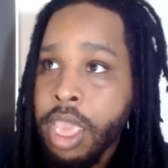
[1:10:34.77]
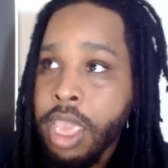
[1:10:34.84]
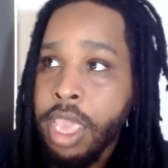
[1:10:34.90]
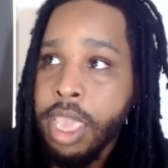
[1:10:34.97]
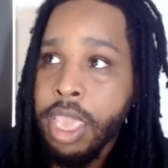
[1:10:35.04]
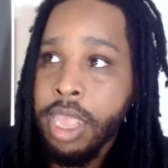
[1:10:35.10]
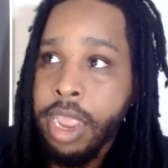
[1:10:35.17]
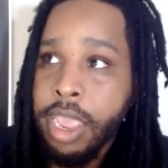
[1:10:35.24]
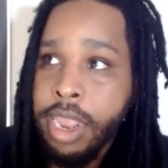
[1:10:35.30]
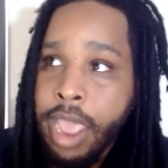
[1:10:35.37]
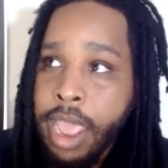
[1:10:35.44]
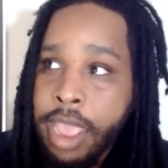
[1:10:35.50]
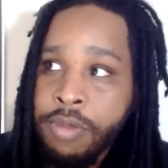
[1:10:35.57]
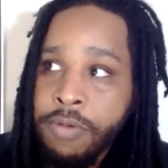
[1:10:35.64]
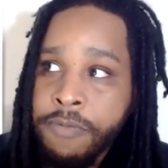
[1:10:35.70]
and, and,
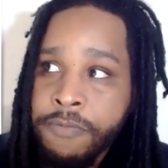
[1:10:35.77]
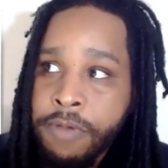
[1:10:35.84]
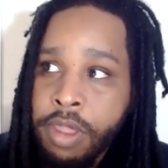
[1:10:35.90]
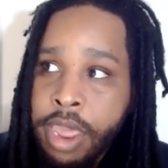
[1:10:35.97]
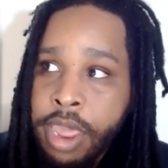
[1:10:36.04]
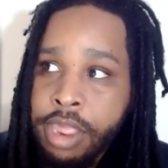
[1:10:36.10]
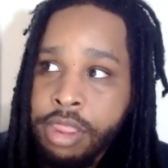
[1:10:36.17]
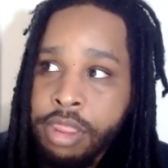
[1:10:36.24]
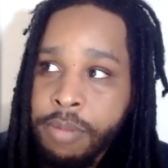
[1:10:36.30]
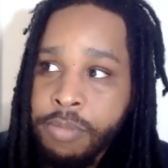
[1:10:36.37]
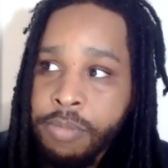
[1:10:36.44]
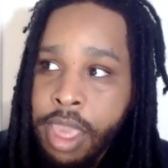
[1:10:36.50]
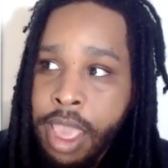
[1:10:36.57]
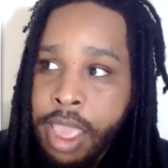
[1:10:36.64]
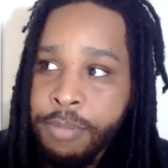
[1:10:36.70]
I do feel like
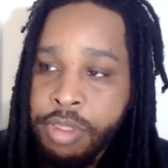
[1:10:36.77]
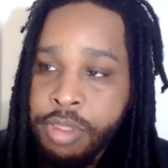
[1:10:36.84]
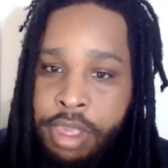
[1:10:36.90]
sometimes